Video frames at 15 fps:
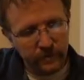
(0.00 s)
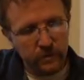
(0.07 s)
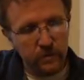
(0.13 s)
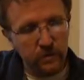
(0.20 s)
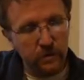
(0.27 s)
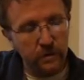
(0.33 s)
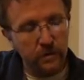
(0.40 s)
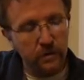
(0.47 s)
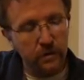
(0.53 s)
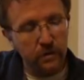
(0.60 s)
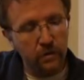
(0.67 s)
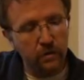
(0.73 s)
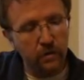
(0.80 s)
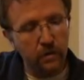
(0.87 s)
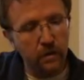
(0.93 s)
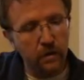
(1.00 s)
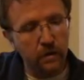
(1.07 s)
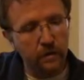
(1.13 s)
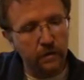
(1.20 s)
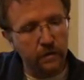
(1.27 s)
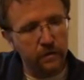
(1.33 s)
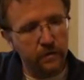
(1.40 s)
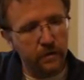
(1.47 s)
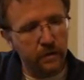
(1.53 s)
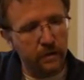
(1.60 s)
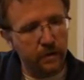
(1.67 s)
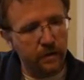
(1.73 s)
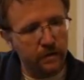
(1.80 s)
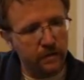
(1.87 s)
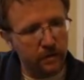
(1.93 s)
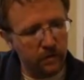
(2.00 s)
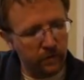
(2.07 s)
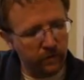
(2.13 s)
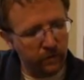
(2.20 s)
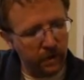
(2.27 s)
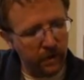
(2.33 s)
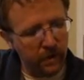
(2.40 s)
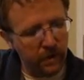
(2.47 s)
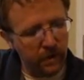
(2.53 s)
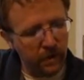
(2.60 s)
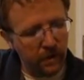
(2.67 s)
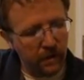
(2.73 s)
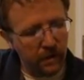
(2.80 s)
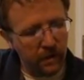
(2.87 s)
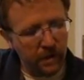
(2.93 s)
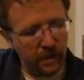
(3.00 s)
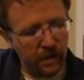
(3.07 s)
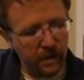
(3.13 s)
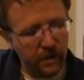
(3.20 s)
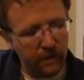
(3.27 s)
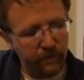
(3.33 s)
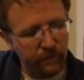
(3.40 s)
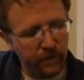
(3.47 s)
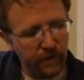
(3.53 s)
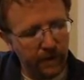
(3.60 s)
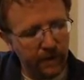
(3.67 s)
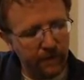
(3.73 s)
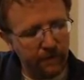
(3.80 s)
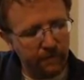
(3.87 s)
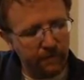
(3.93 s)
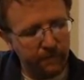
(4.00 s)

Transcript: So let's go over all of those again. So you've got A flat,